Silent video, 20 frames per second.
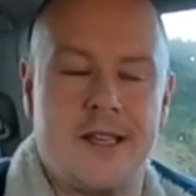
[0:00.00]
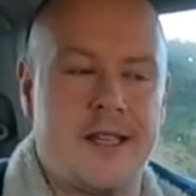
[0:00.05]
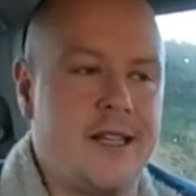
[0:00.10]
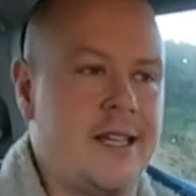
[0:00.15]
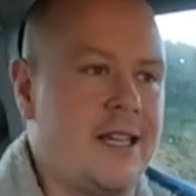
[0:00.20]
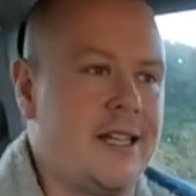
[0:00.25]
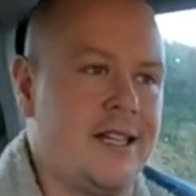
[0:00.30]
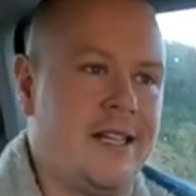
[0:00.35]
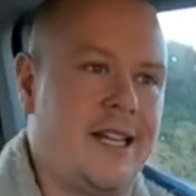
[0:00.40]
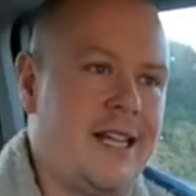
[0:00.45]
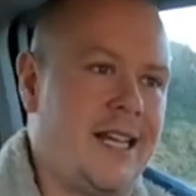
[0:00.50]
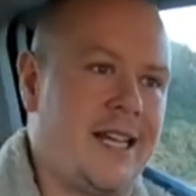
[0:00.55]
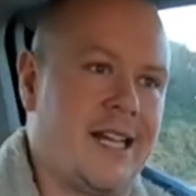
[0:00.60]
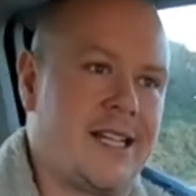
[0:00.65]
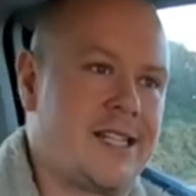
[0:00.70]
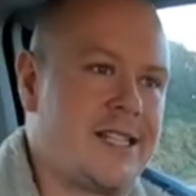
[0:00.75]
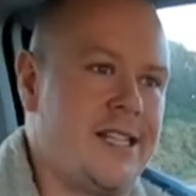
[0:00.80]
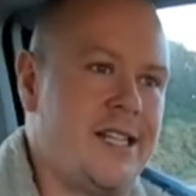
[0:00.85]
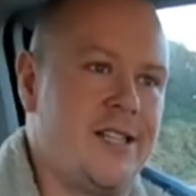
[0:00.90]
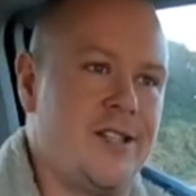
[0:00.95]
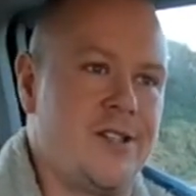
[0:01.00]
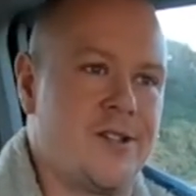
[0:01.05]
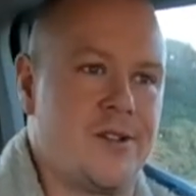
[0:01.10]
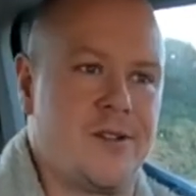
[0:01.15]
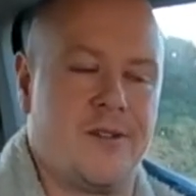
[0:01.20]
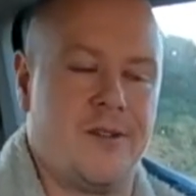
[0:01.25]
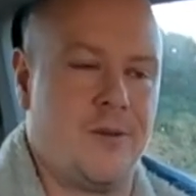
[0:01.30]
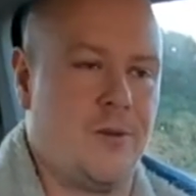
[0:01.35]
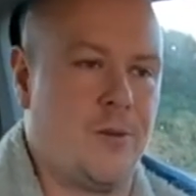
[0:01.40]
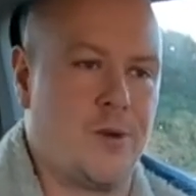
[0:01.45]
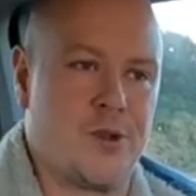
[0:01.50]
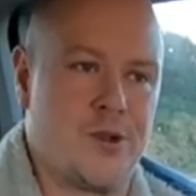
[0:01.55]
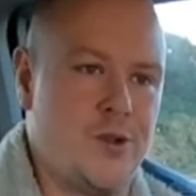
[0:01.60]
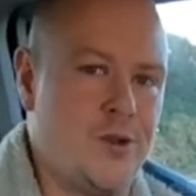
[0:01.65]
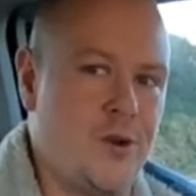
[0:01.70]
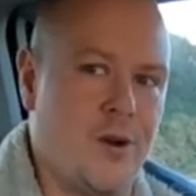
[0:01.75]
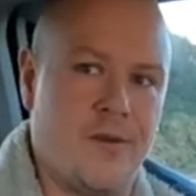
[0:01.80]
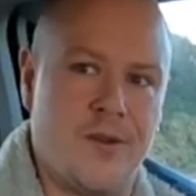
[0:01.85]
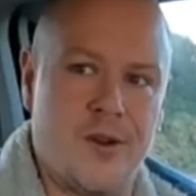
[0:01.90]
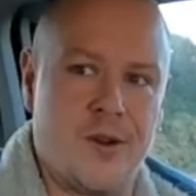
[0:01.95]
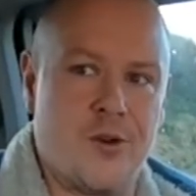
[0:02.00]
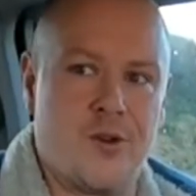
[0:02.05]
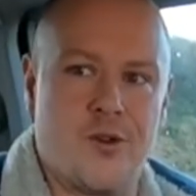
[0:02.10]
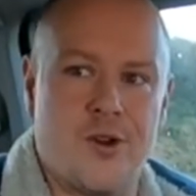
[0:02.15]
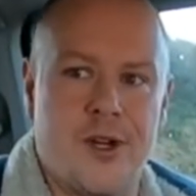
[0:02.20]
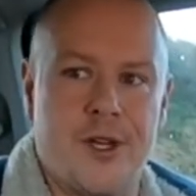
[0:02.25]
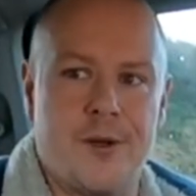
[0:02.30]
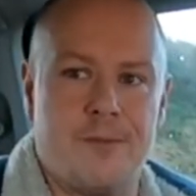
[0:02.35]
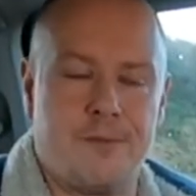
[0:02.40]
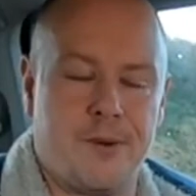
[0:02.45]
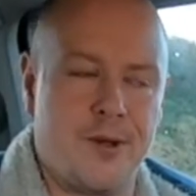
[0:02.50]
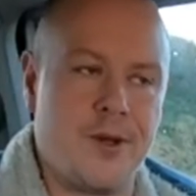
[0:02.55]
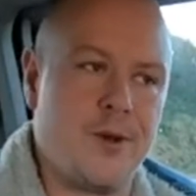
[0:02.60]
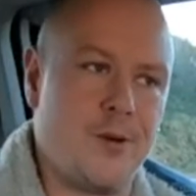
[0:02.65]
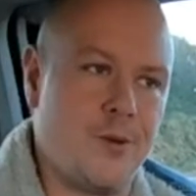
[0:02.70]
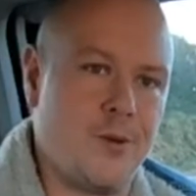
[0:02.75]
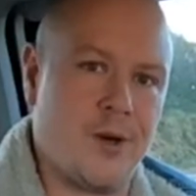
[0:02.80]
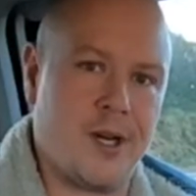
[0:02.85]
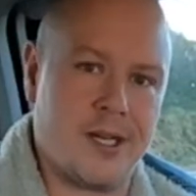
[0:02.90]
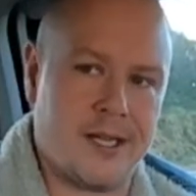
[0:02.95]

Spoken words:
Again, like I say, it was nothing great, but